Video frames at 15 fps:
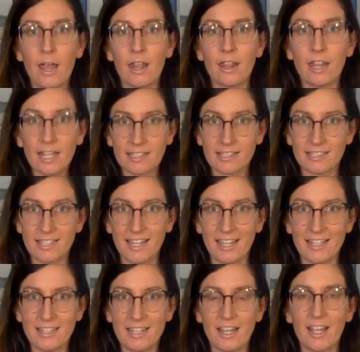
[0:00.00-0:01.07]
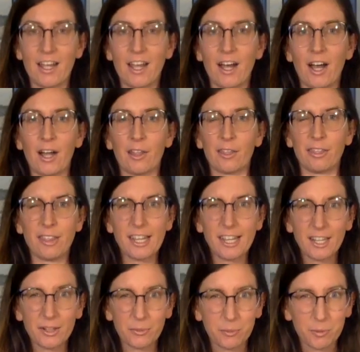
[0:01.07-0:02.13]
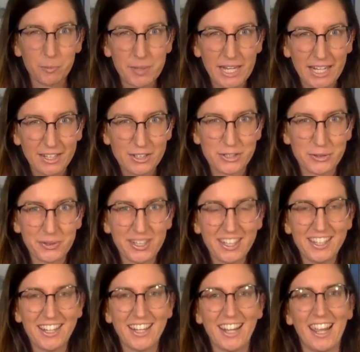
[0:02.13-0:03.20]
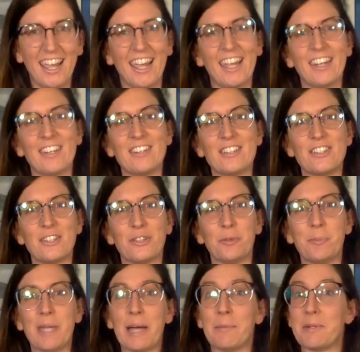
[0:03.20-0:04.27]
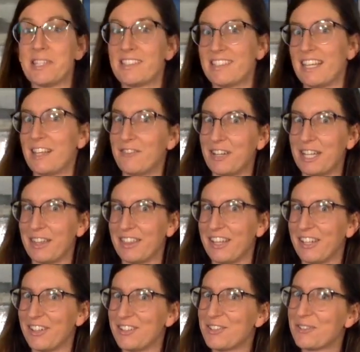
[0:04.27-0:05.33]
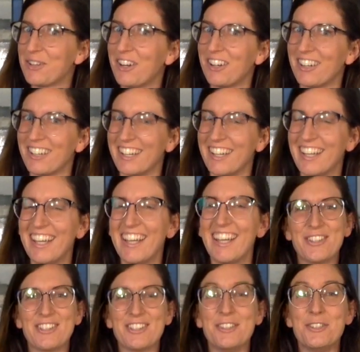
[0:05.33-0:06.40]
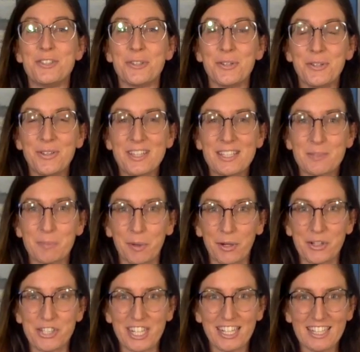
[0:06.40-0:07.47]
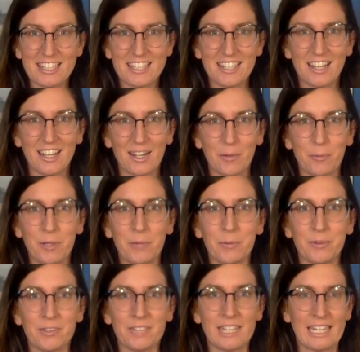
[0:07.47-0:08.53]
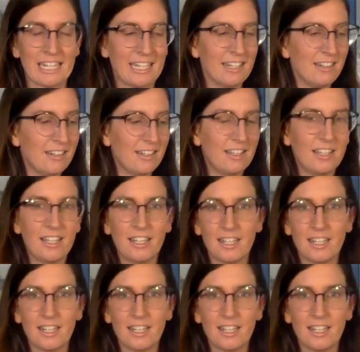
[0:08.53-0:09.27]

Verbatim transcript: That said, I think we'll be able to do it and you'll be able to see if anything goes wrong. To do this project, we will need a